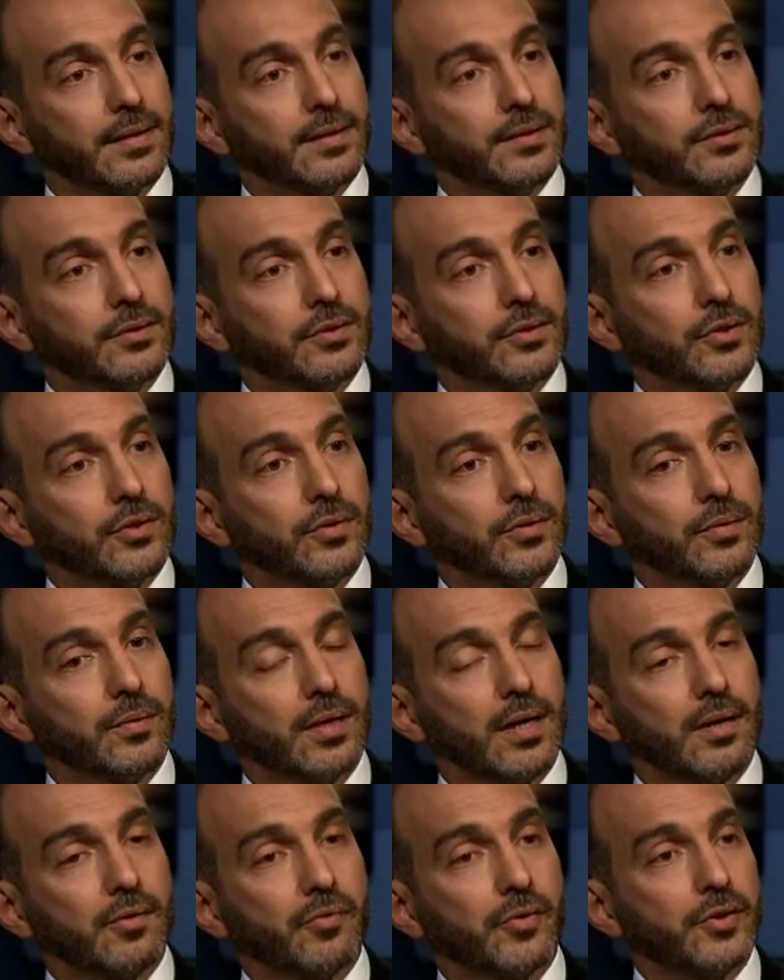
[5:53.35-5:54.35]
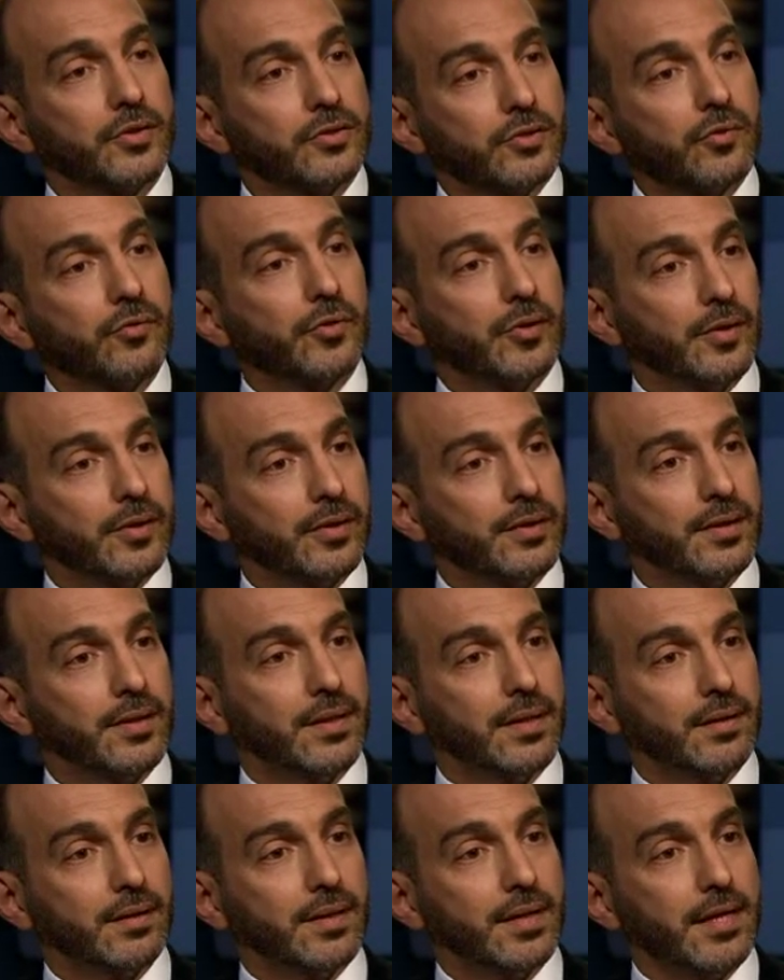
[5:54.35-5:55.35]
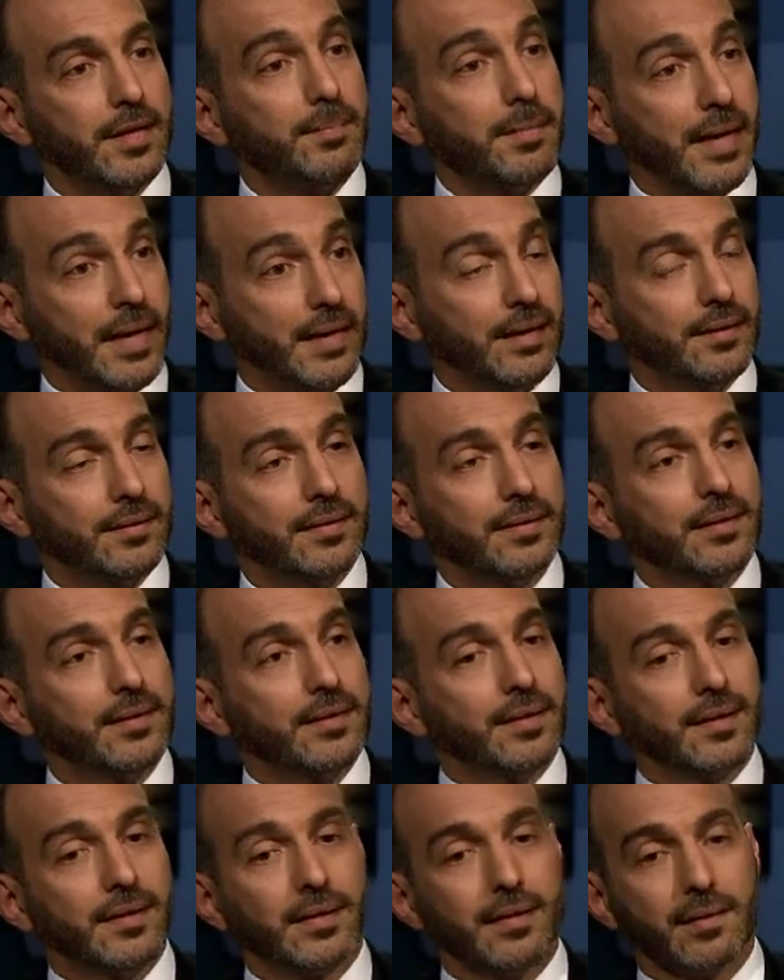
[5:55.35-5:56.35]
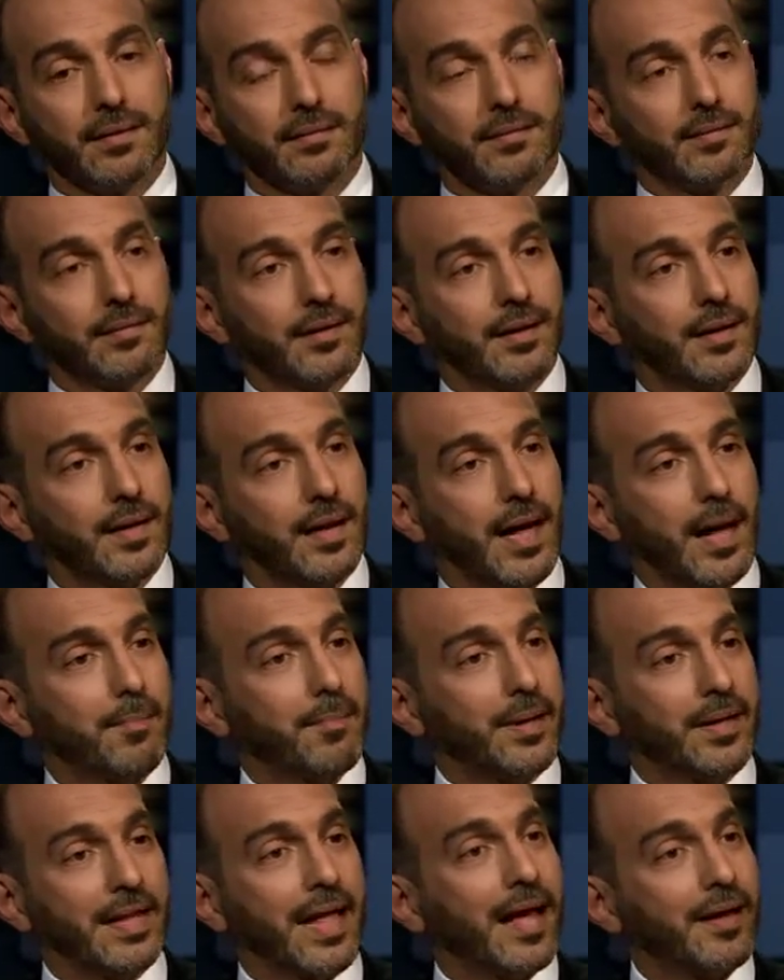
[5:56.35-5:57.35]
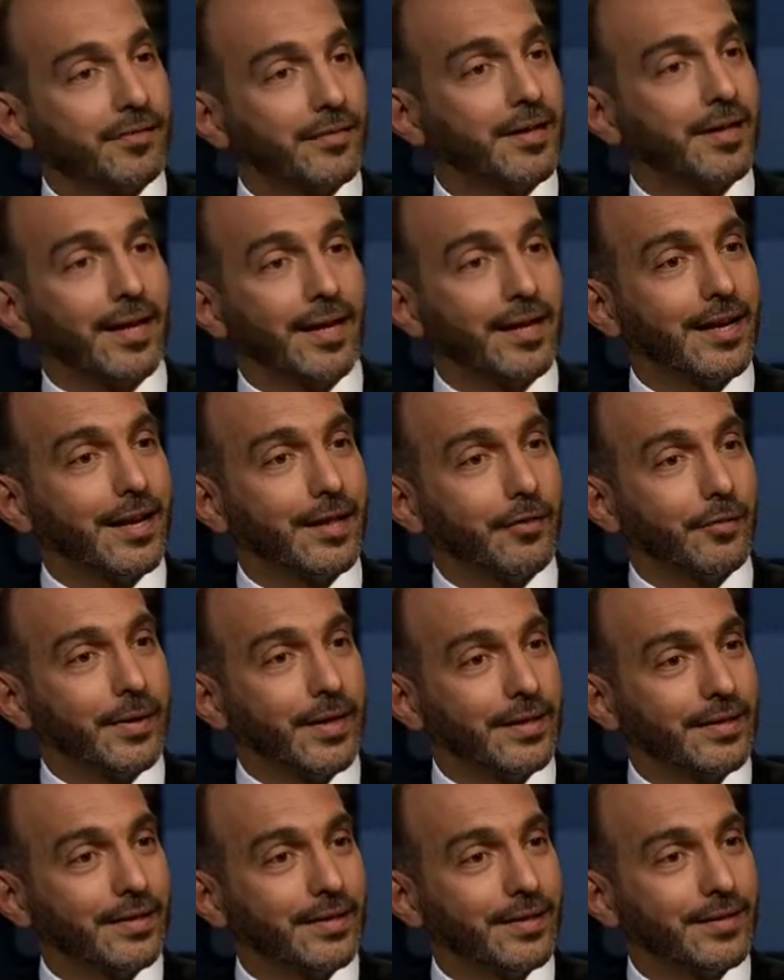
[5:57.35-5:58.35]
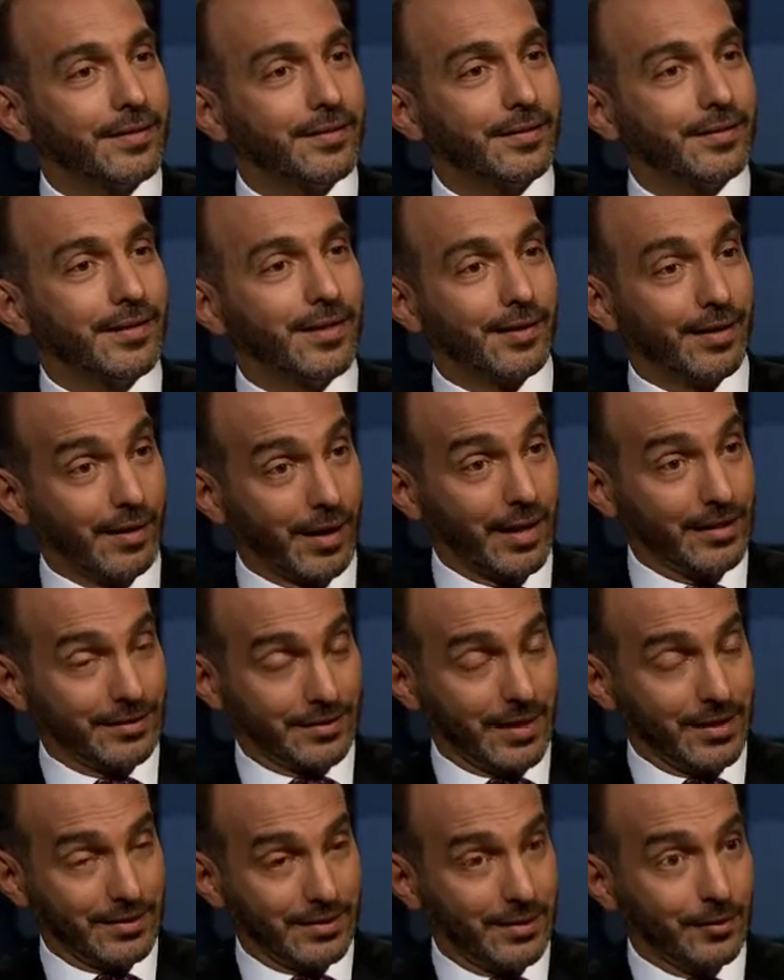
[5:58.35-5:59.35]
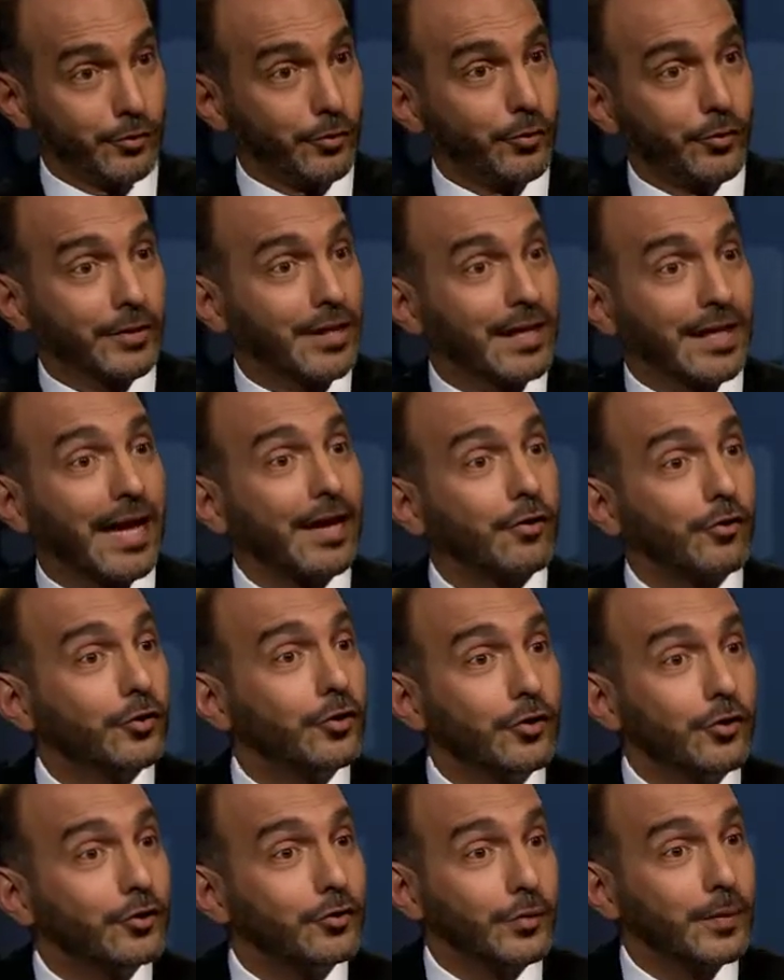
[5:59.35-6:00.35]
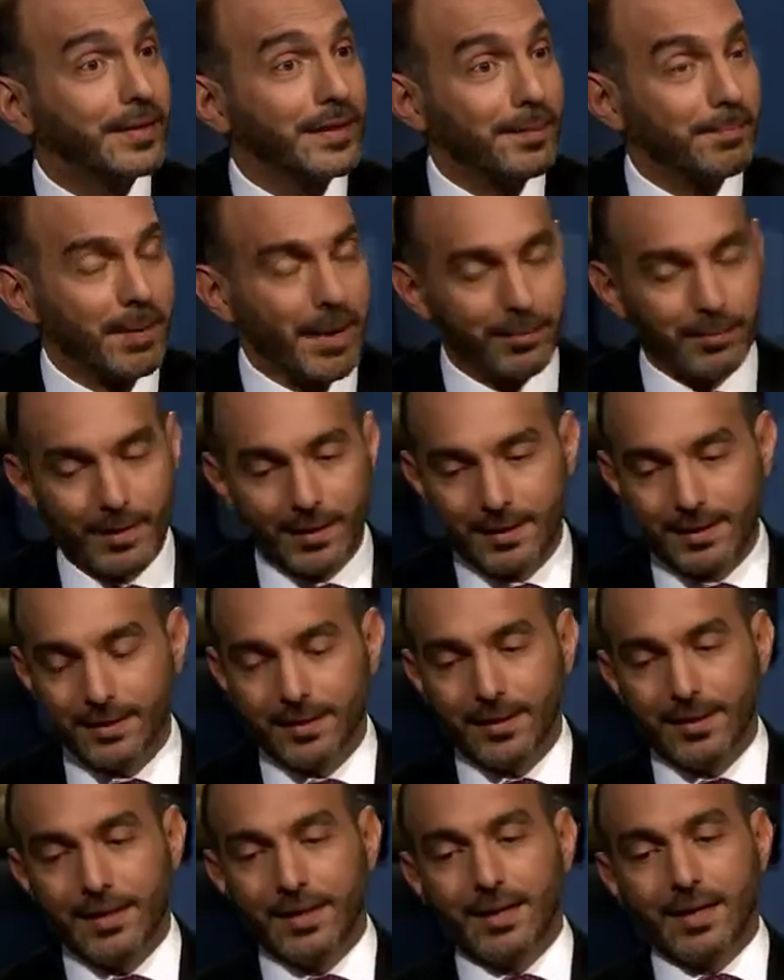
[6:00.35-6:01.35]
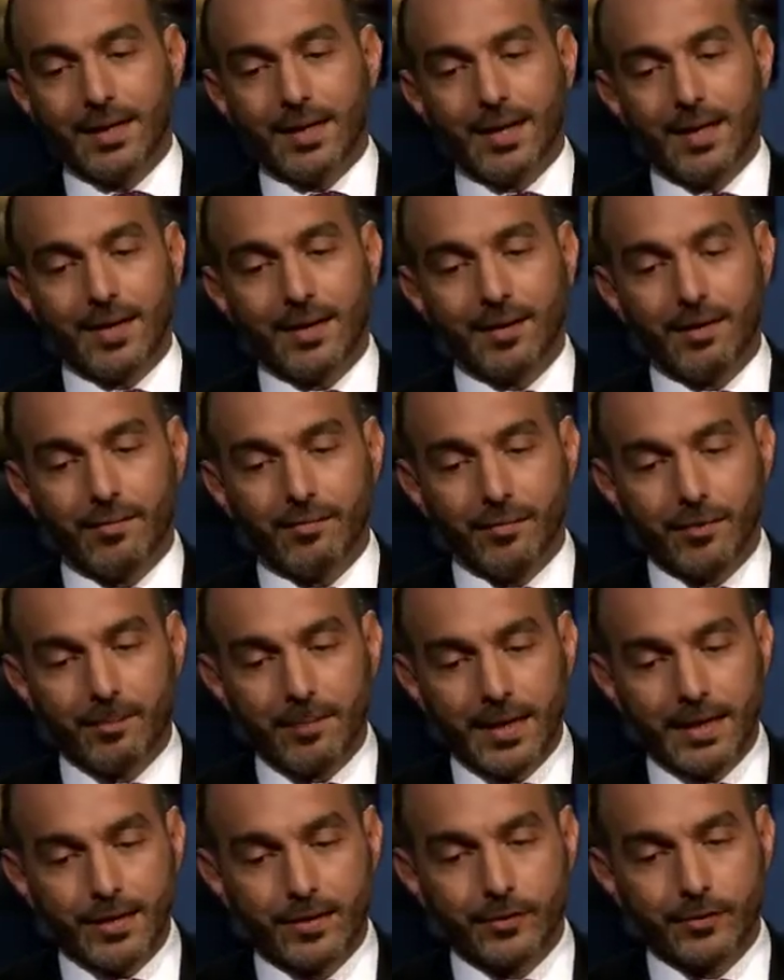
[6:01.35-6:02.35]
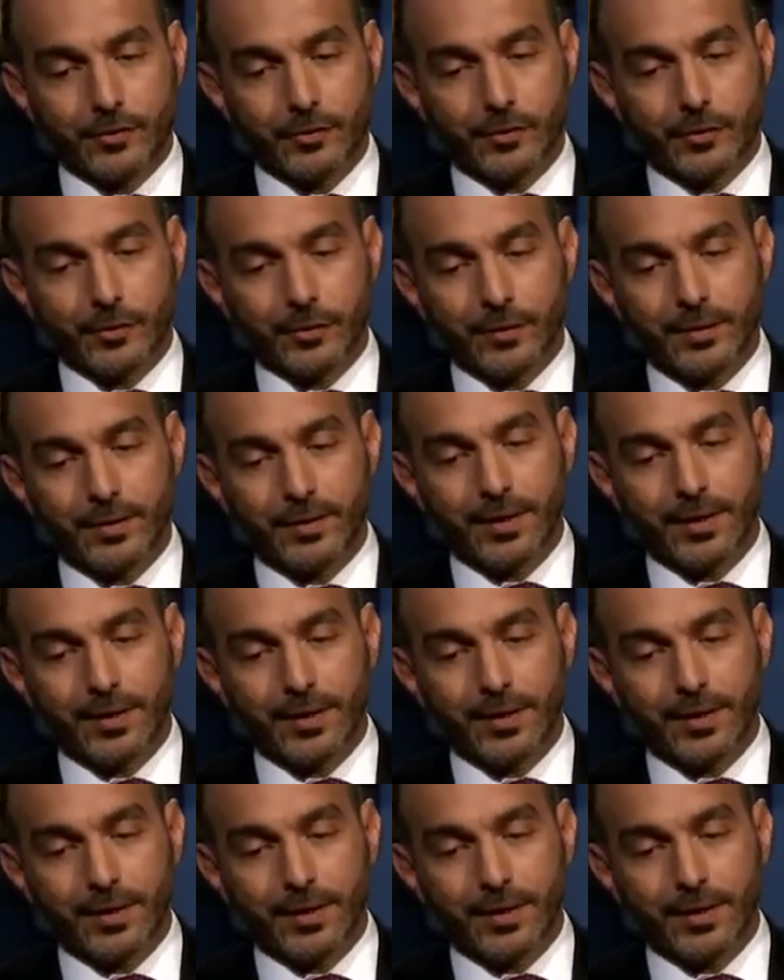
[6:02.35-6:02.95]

So uh, first of all, uh, email uh, happened after I graduated uh, as, as a tool that I could use with the public uh, from medical school.